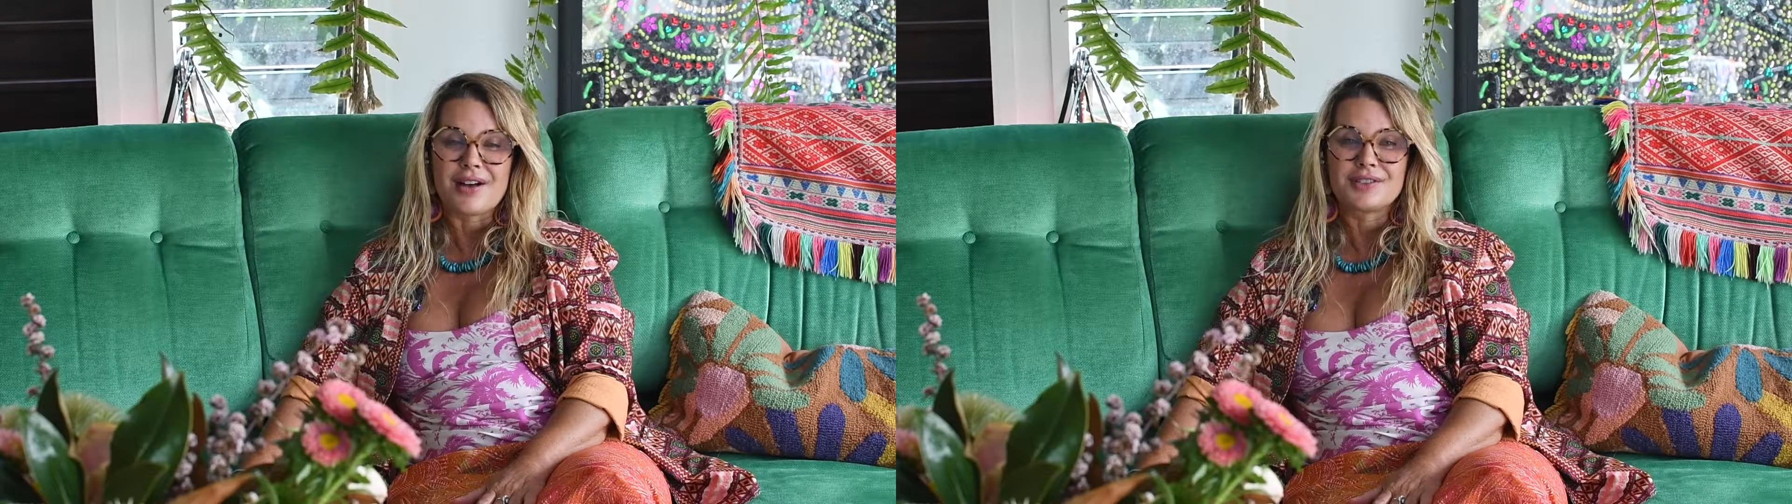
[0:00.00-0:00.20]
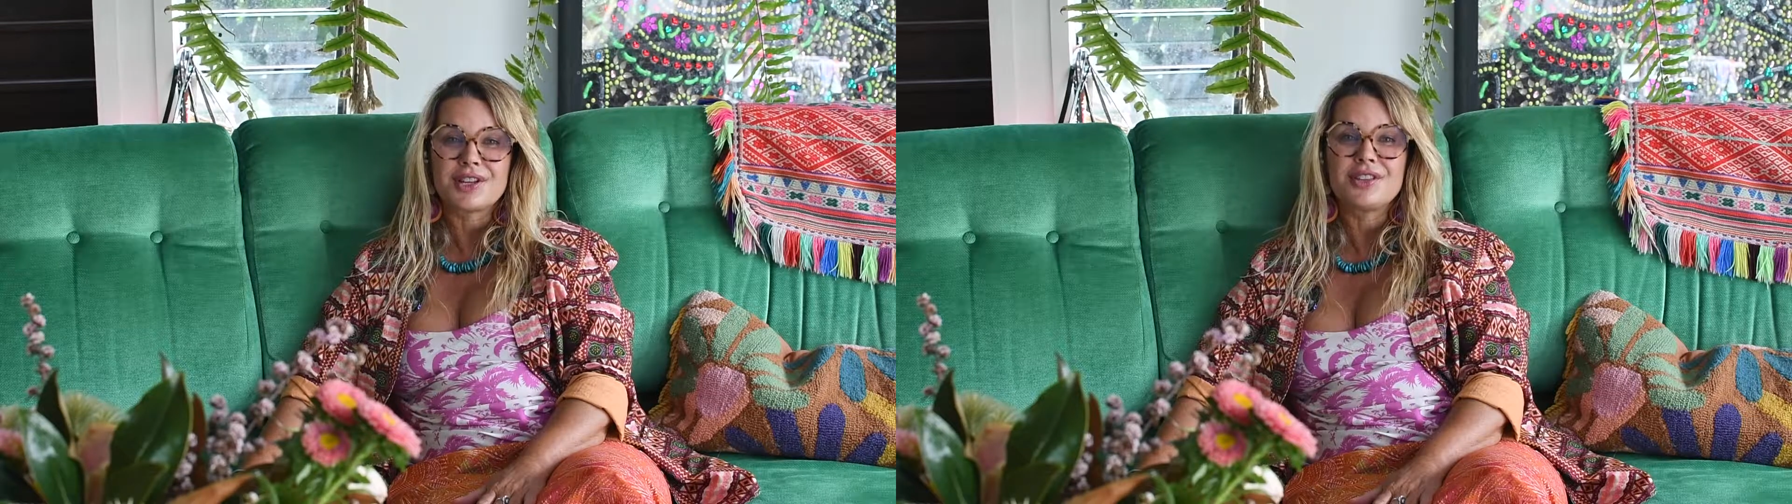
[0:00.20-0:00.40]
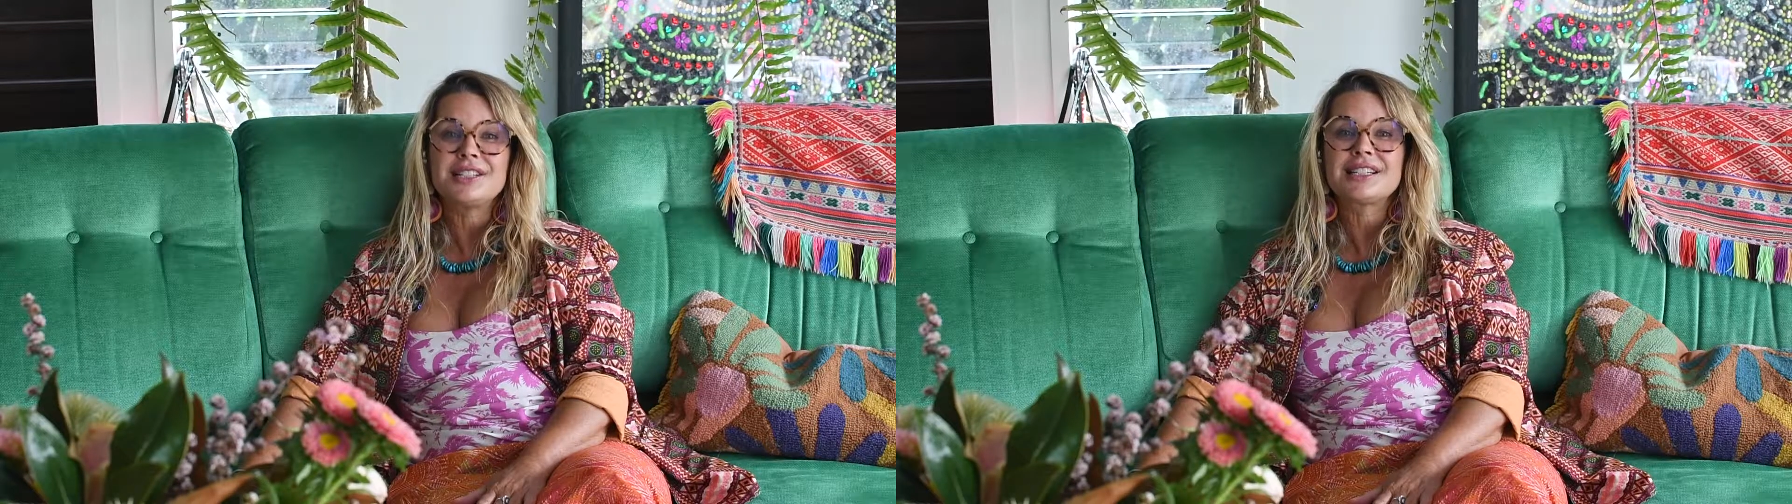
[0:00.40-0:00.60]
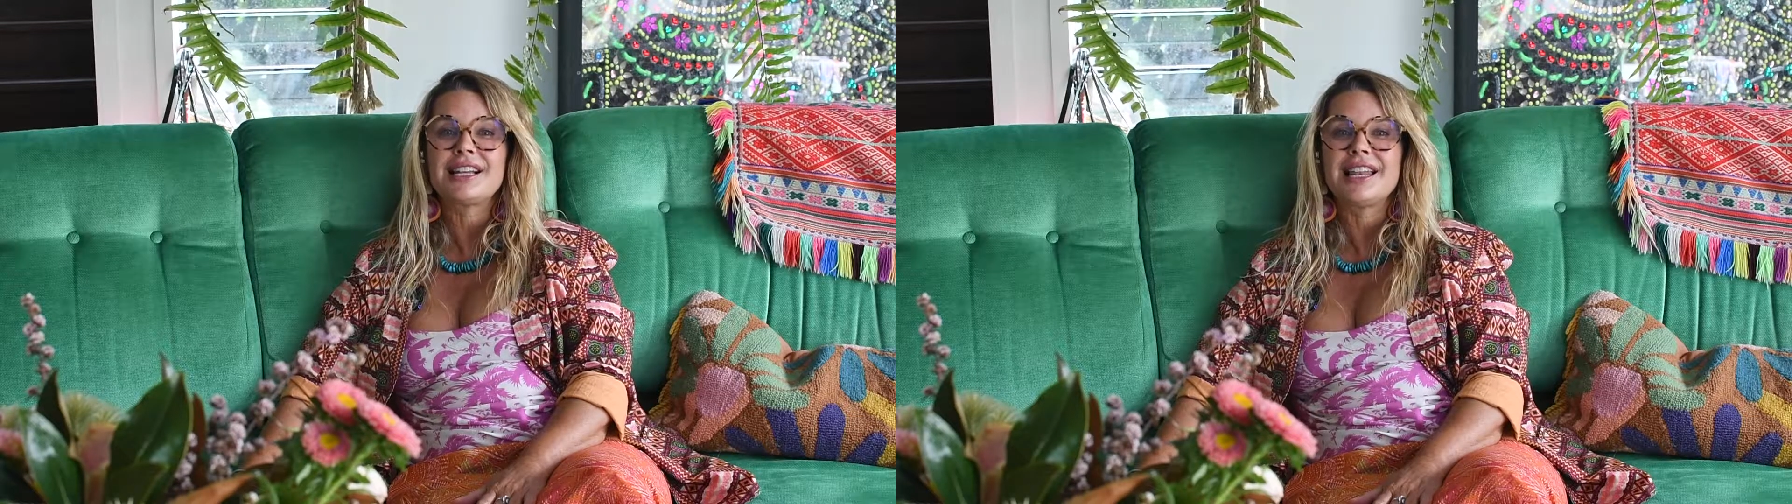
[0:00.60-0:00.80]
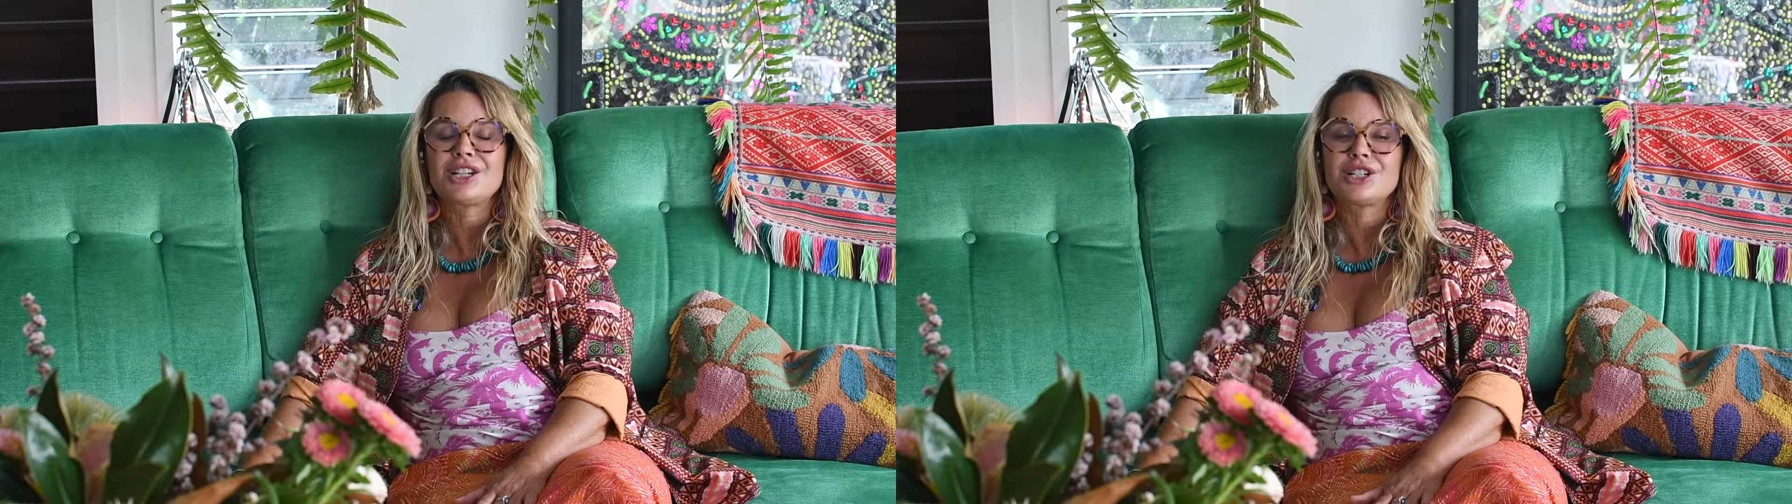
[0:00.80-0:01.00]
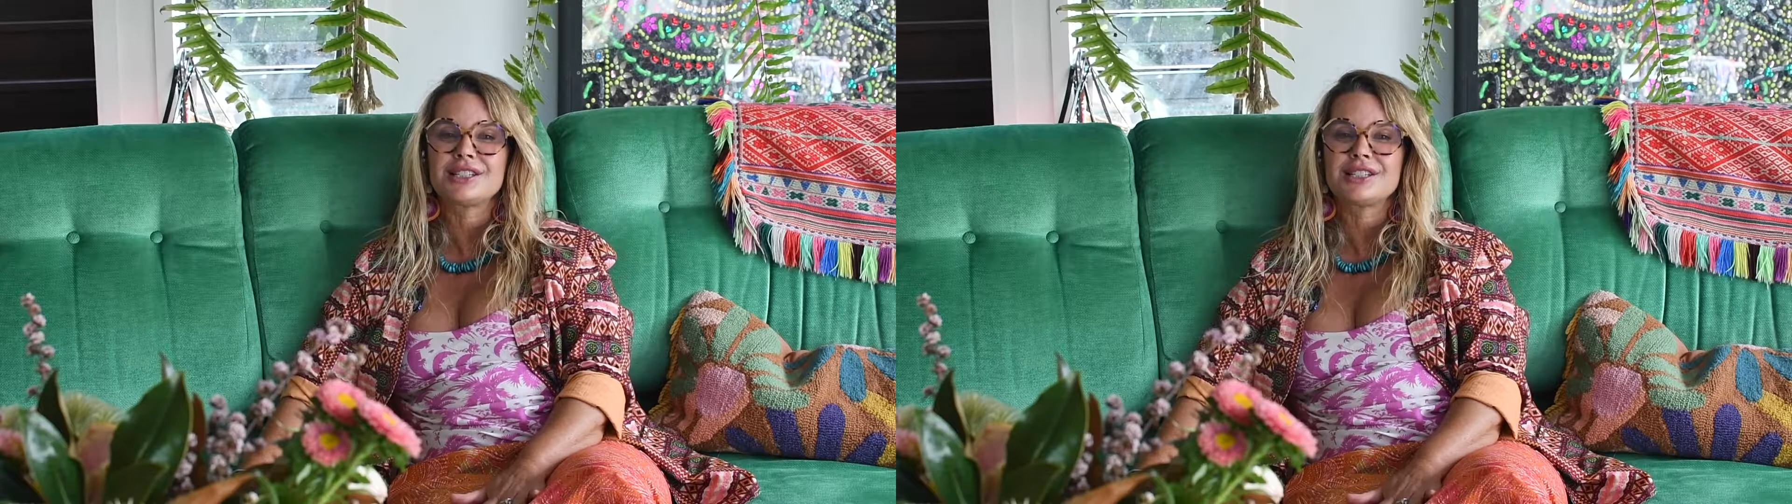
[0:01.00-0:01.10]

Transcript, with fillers: So this collection